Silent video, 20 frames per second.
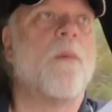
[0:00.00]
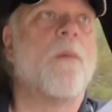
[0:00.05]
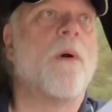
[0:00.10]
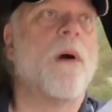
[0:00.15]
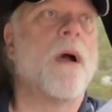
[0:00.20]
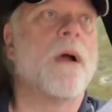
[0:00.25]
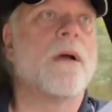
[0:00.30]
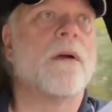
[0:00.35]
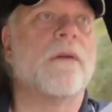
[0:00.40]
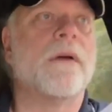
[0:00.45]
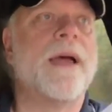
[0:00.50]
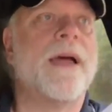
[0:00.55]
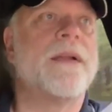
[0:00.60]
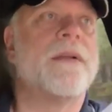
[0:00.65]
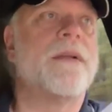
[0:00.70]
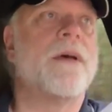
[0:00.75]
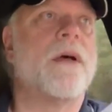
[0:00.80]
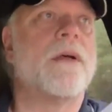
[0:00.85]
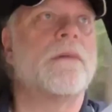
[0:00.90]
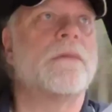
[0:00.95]
walk
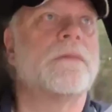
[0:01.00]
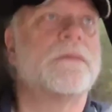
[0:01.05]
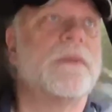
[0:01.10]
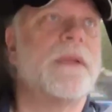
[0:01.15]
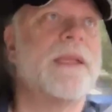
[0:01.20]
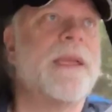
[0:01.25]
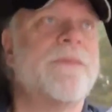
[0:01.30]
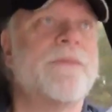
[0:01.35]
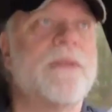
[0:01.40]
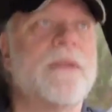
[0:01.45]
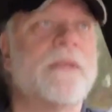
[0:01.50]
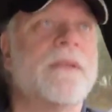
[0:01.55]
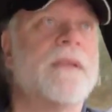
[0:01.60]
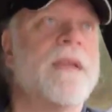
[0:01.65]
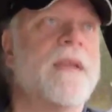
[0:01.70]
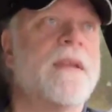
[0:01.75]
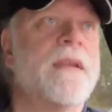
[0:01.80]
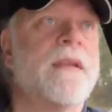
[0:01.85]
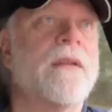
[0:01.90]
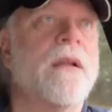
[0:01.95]
around all evening
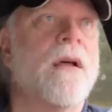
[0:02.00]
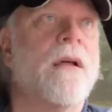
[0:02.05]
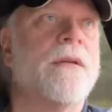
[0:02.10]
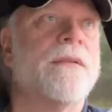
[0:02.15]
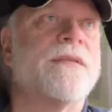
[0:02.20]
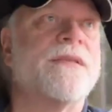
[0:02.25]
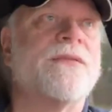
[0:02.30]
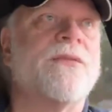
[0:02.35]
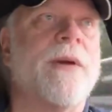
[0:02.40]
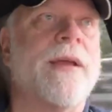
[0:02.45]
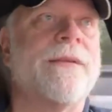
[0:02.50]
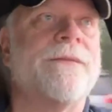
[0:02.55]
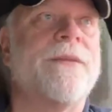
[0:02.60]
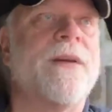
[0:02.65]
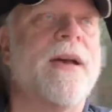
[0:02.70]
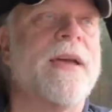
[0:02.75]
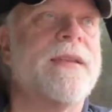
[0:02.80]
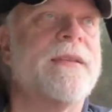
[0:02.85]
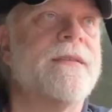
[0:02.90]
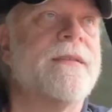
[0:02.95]
getting it all
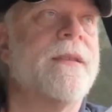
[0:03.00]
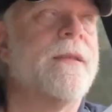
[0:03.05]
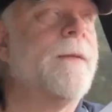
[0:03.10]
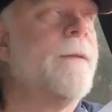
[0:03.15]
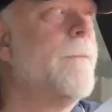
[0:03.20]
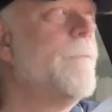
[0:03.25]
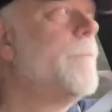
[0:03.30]
sweatified.